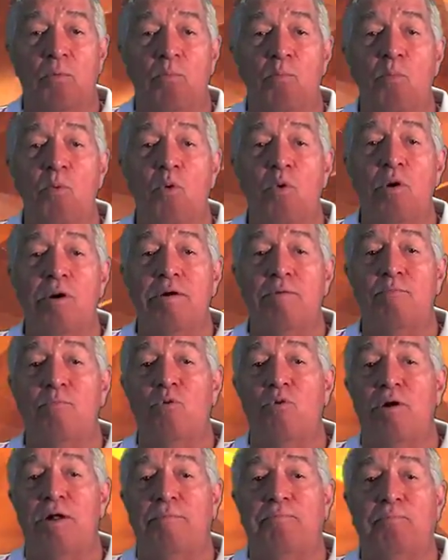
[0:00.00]
more and
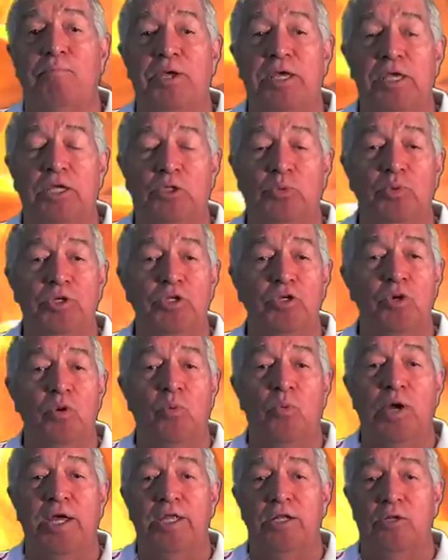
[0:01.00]
more at peace with your
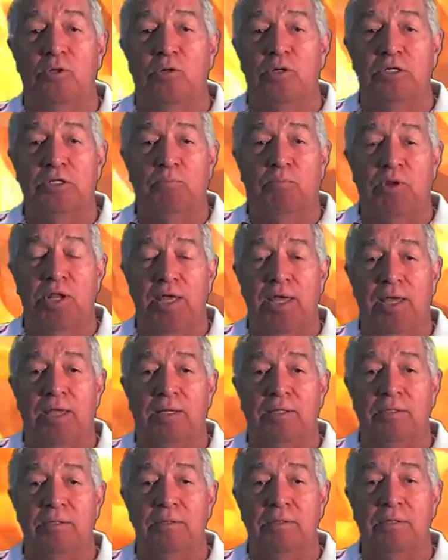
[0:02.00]
weight loss
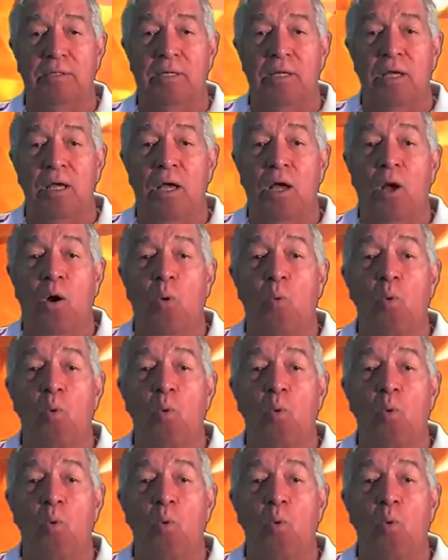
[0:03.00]
plan.